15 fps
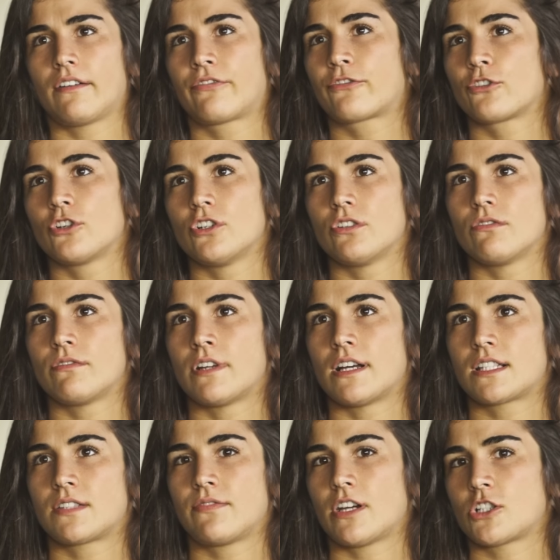fruit,
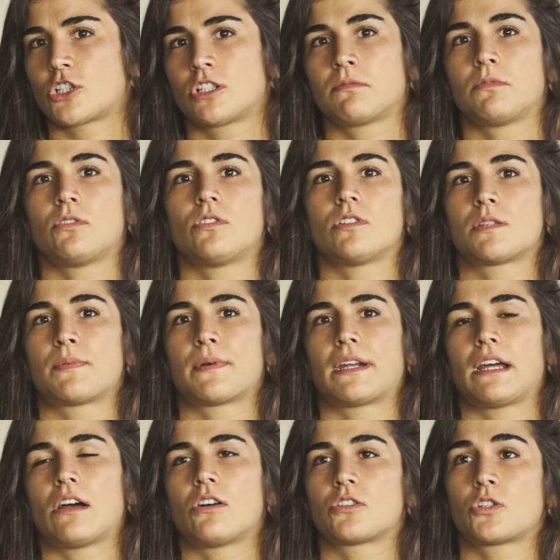nuts, vegetables, but
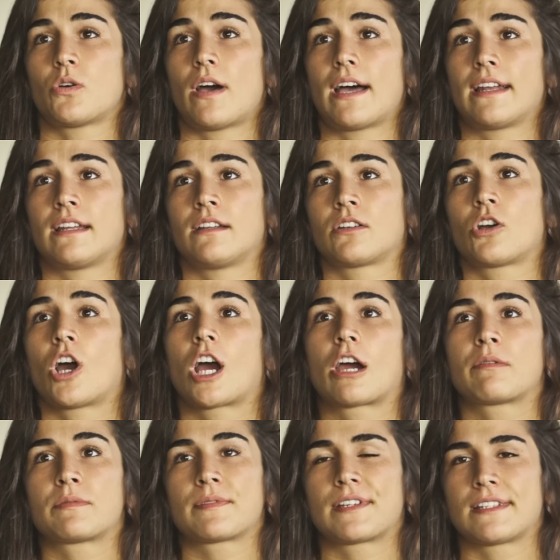I also add in
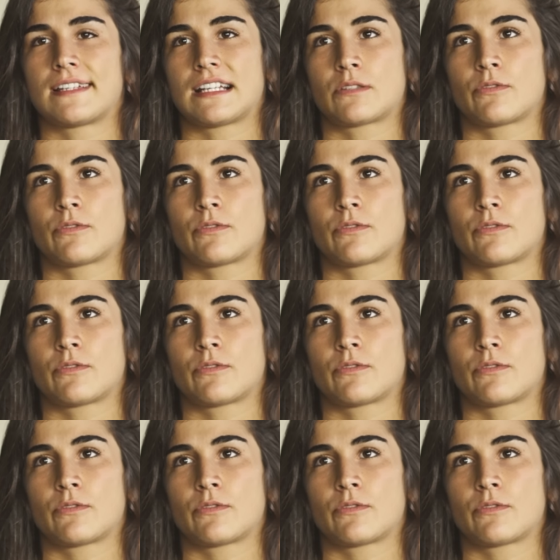carbs because that's